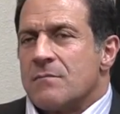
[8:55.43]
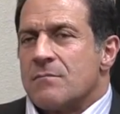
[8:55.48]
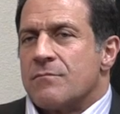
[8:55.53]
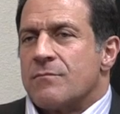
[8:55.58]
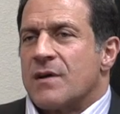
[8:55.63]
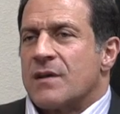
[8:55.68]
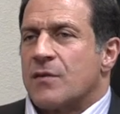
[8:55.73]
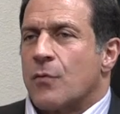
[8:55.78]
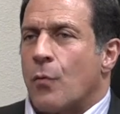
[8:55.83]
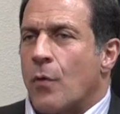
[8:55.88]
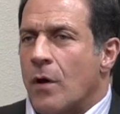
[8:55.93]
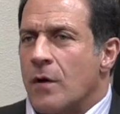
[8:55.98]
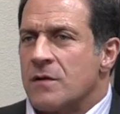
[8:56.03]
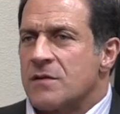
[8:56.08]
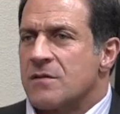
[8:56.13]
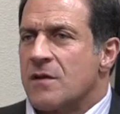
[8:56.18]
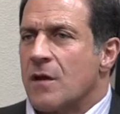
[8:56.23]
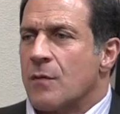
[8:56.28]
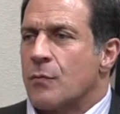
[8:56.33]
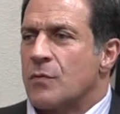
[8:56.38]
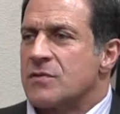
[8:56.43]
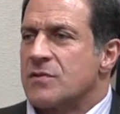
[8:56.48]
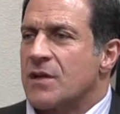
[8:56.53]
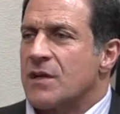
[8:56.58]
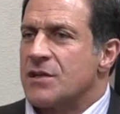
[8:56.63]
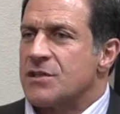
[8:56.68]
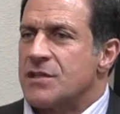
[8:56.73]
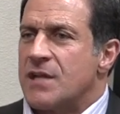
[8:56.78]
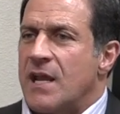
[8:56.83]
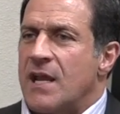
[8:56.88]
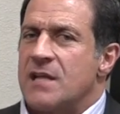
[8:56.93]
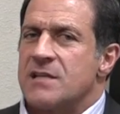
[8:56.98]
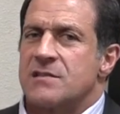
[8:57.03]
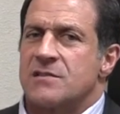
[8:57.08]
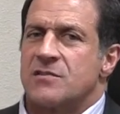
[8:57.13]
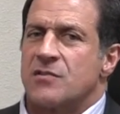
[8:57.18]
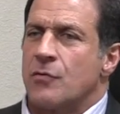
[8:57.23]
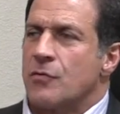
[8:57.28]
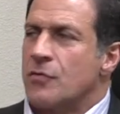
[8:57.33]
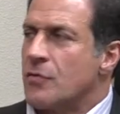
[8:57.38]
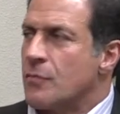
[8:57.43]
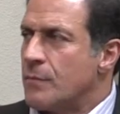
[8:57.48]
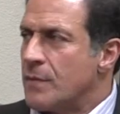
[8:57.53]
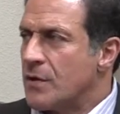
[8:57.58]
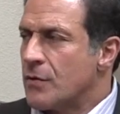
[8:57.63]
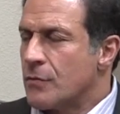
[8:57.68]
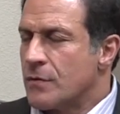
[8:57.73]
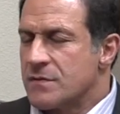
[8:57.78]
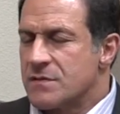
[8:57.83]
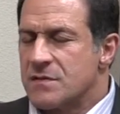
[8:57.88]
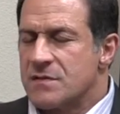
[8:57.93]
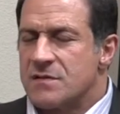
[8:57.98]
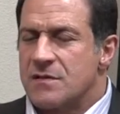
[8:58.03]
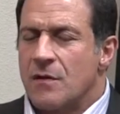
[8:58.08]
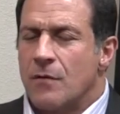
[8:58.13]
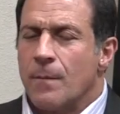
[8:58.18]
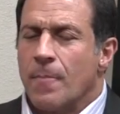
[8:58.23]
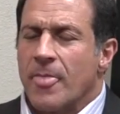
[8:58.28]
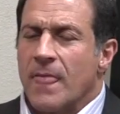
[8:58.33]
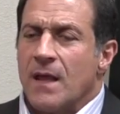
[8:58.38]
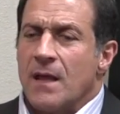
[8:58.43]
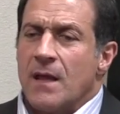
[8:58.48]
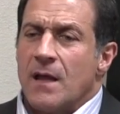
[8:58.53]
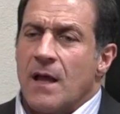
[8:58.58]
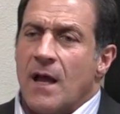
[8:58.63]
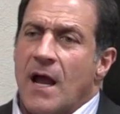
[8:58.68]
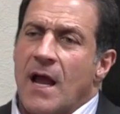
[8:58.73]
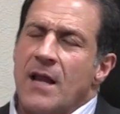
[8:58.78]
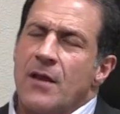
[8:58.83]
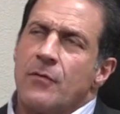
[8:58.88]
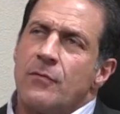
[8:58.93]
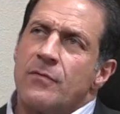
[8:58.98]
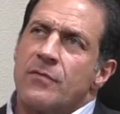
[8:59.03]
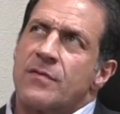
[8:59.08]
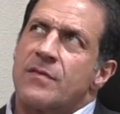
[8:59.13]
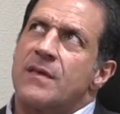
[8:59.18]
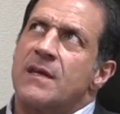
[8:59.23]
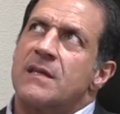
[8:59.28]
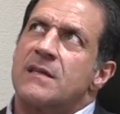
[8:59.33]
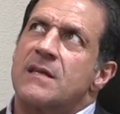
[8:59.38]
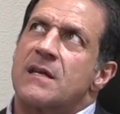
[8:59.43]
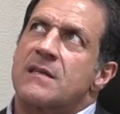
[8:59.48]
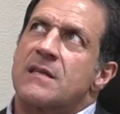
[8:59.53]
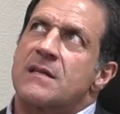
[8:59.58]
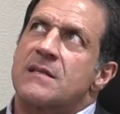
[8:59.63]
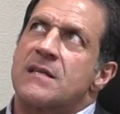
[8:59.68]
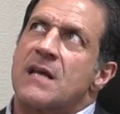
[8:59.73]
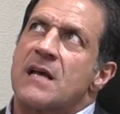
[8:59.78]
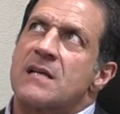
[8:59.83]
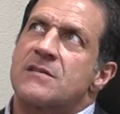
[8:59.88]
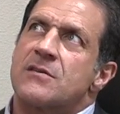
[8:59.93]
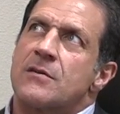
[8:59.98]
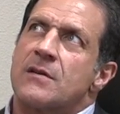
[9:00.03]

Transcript: But the water soluble ones are going to change, so are the minerals. And so I don't think that the tests are